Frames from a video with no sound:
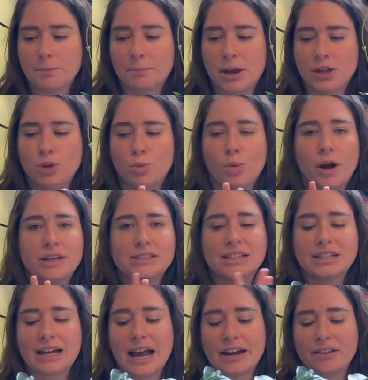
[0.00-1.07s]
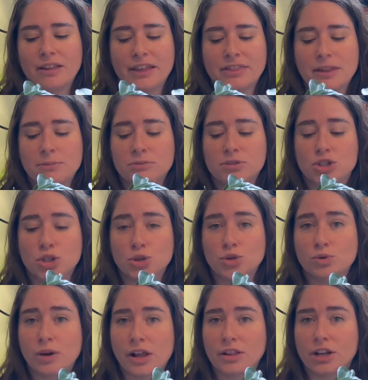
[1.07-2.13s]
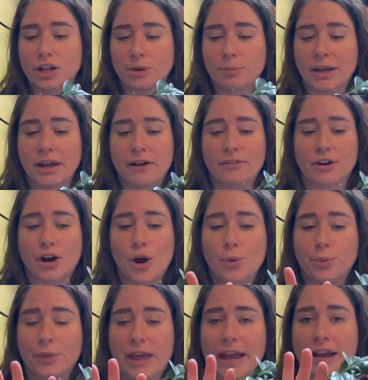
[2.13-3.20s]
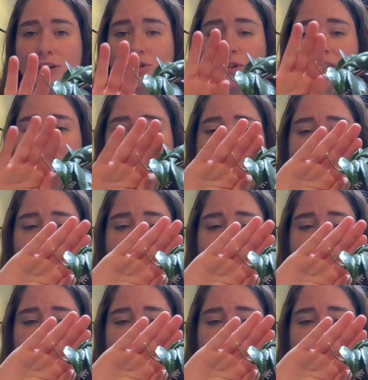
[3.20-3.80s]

But you want to kind of let them do a little bit of their own thing. You can see I have